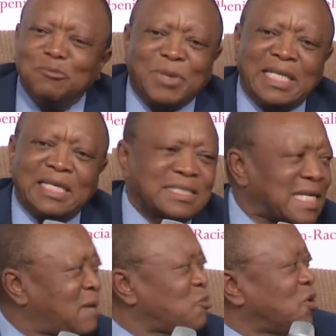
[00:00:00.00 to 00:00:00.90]
By the
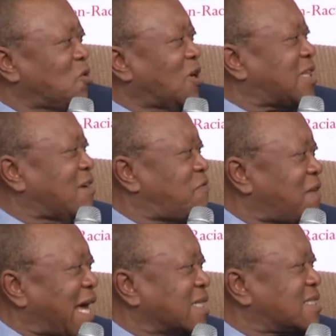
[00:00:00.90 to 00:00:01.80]
time we got the
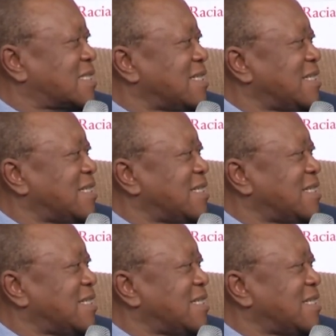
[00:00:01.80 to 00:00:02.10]
facts,